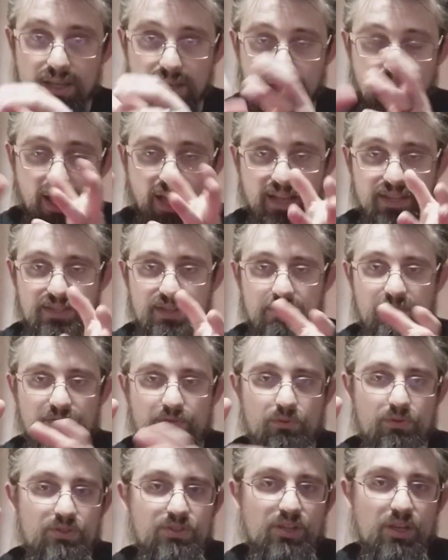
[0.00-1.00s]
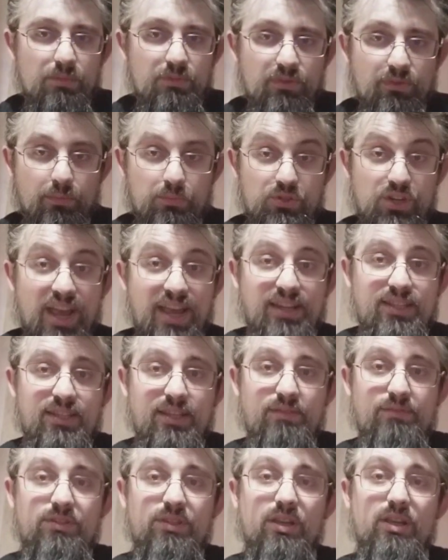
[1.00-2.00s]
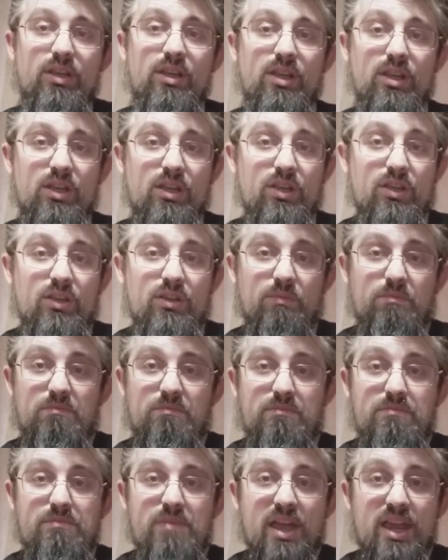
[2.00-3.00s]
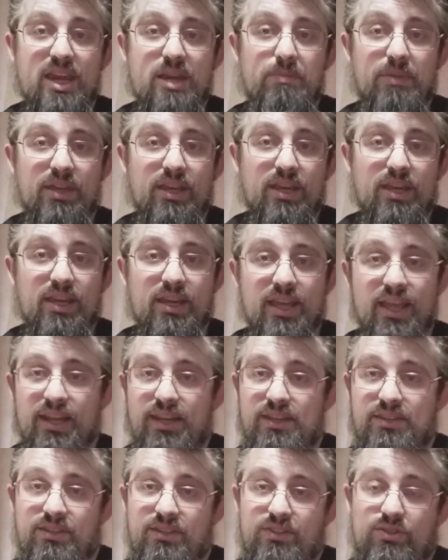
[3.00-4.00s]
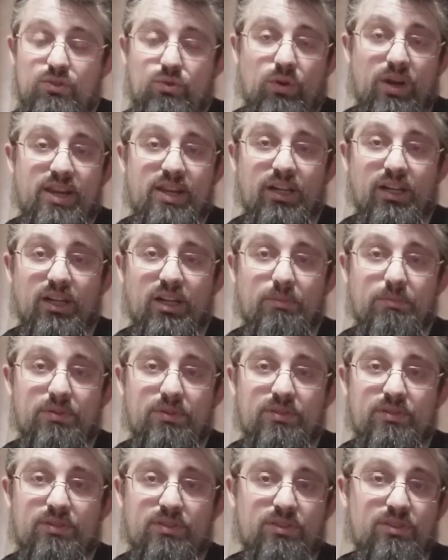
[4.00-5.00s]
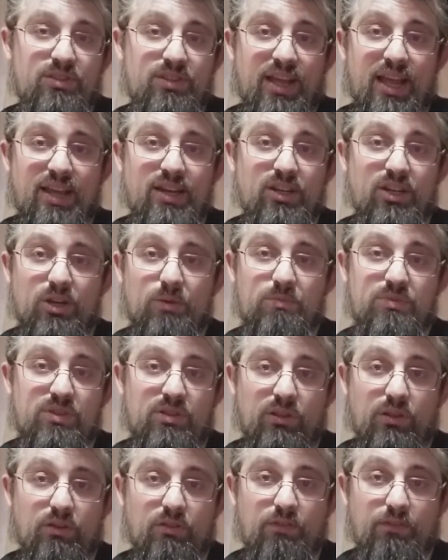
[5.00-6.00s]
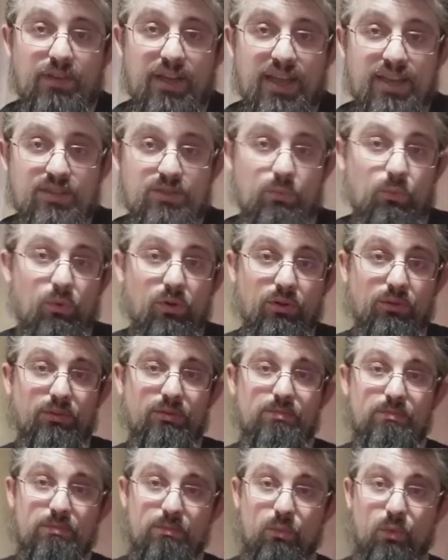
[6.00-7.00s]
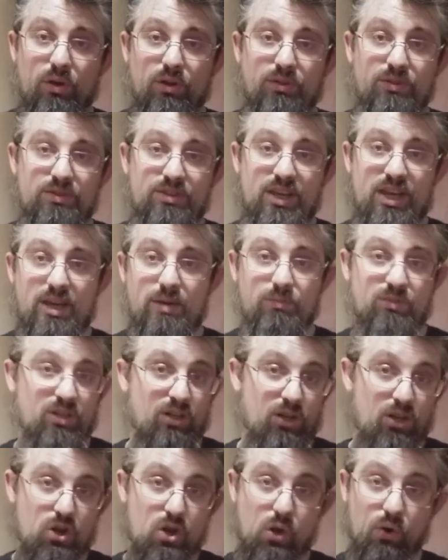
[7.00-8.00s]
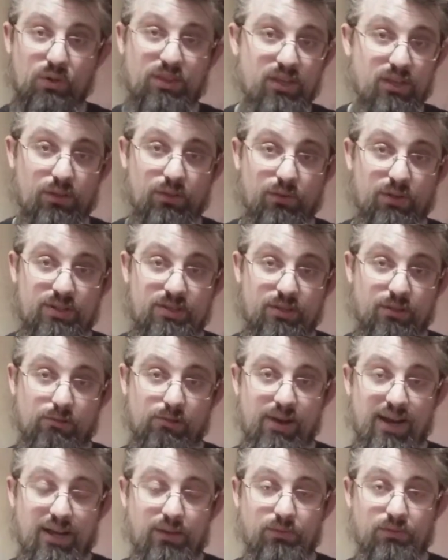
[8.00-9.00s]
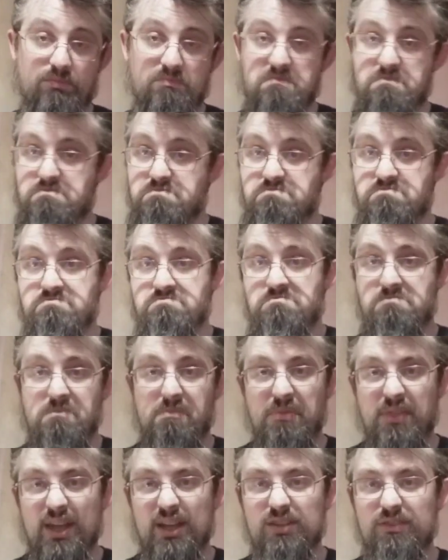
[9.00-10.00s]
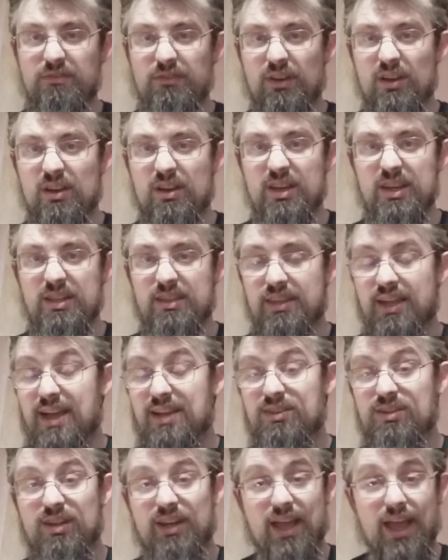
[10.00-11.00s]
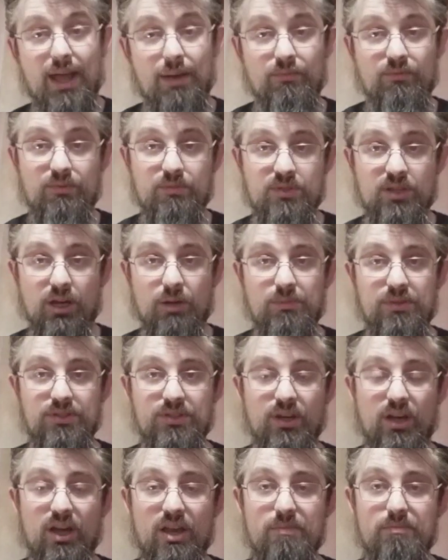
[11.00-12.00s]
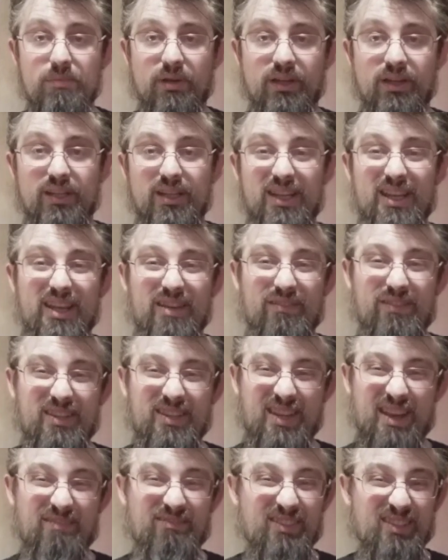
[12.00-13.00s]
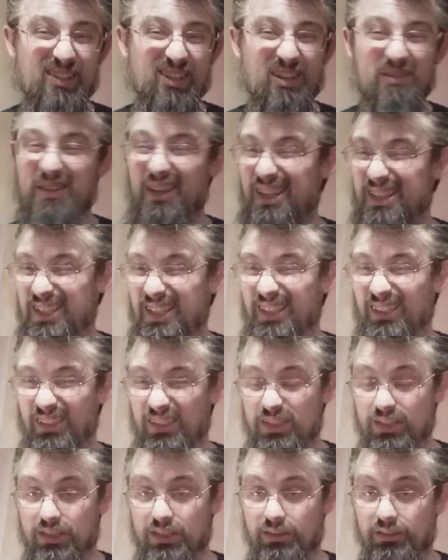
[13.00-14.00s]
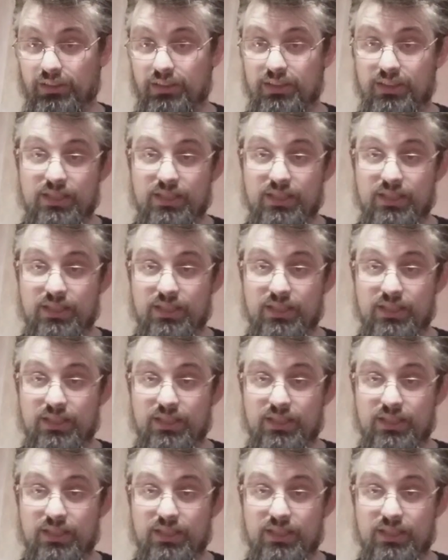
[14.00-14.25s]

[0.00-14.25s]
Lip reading: I said before, in terms of objectives, maybe it is a straight up stand-up slugfest. One team's going to knock the other into the ground. That's fine, that's going to happen from time to time, but if it's every time, that gets a little dull.